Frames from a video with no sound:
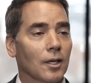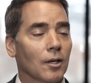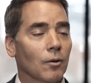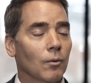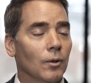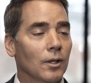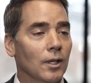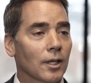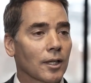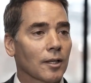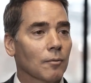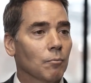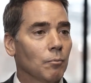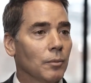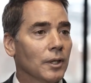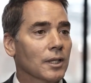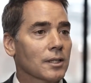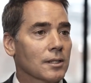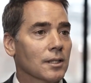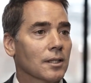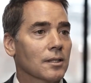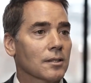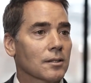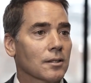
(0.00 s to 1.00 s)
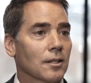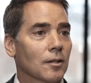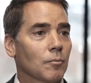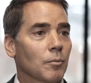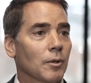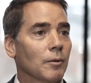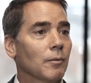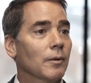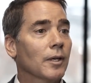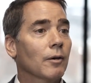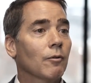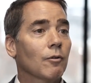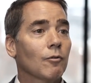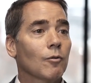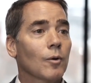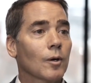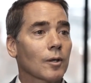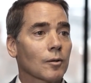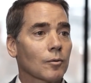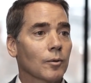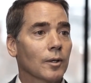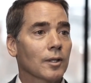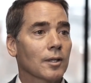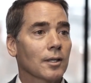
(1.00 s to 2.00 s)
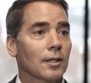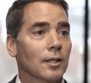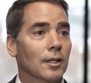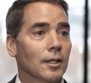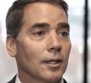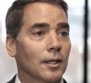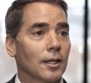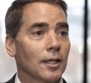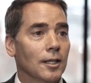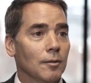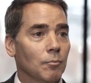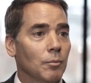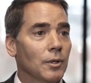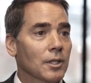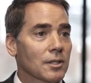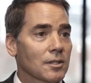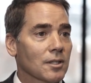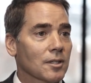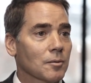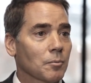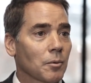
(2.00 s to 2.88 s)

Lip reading: We look at business, people that we worked with in business